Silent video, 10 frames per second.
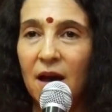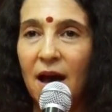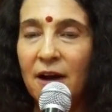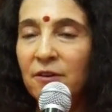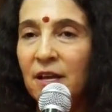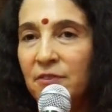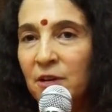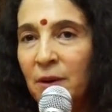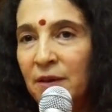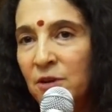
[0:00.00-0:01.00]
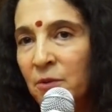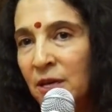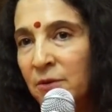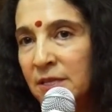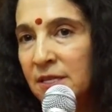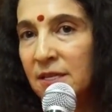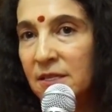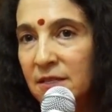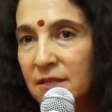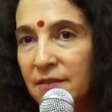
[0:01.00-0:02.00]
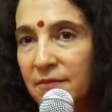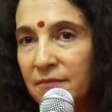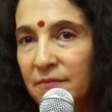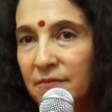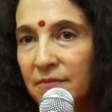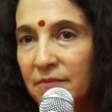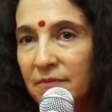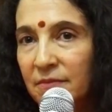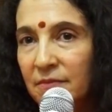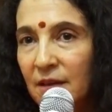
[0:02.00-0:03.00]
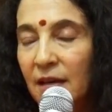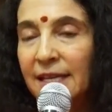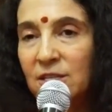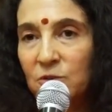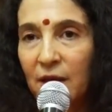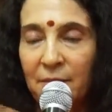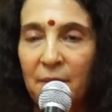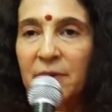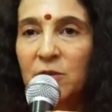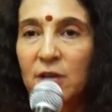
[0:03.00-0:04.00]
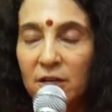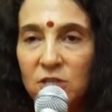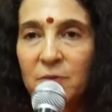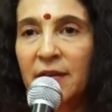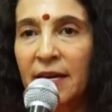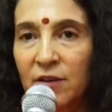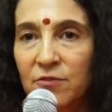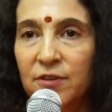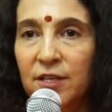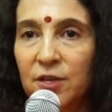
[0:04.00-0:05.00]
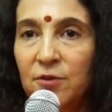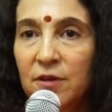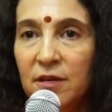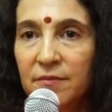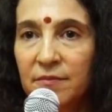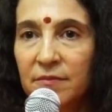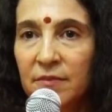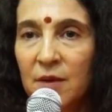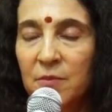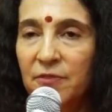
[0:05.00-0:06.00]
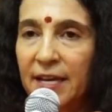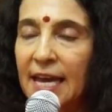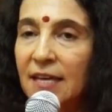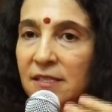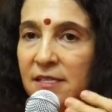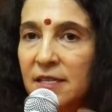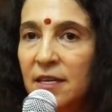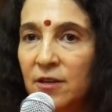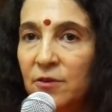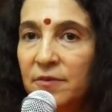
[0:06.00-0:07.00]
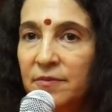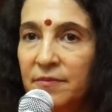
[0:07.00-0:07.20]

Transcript: I don't have any way of knowing you exist. Unless you came up and you touched me, then I could feel you. But if I can't see you,